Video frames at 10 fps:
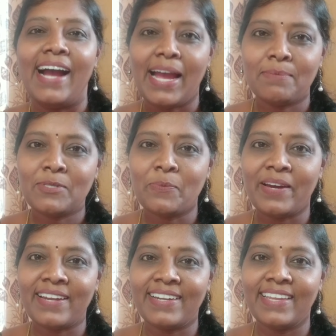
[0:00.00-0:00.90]
I'm
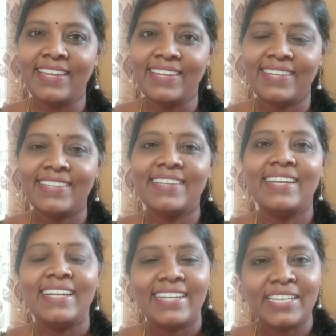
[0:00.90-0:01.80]
Suma Reddy,
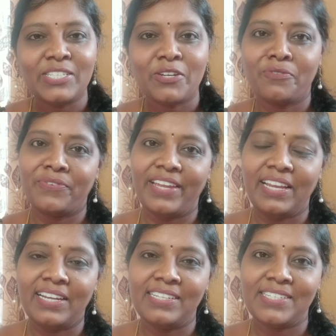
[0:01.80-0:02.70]
teacher of
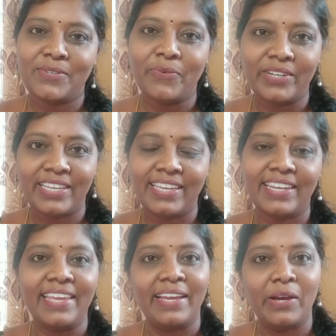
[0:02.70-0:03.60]
English working
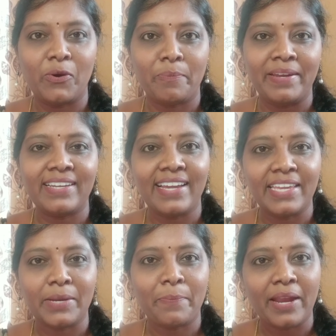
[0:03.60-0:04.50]
in a government
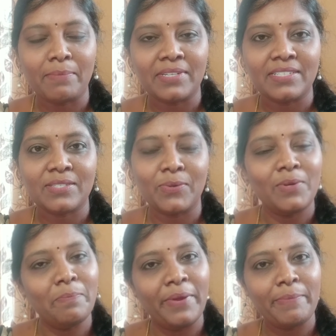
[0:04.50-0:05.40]
higher primary school,
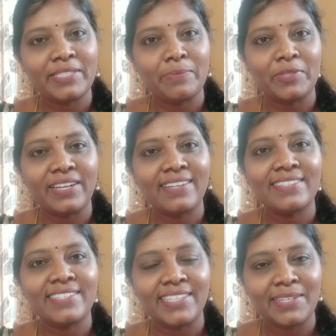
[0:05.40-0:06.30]

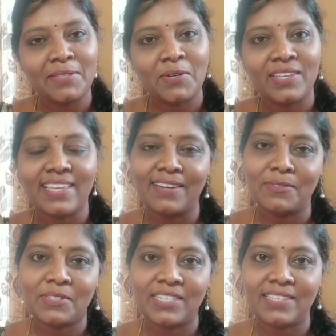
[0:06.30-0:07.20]
Bhimasamudra, Chitradurga
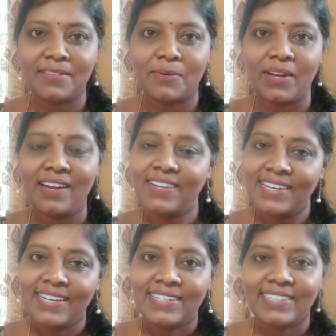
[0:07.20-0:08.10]
Taluk, Chitradurga
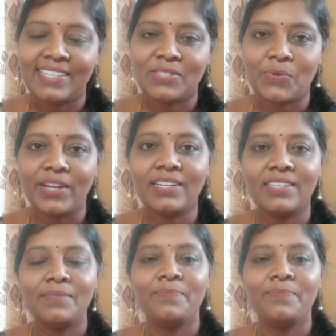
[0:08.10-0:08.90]
district.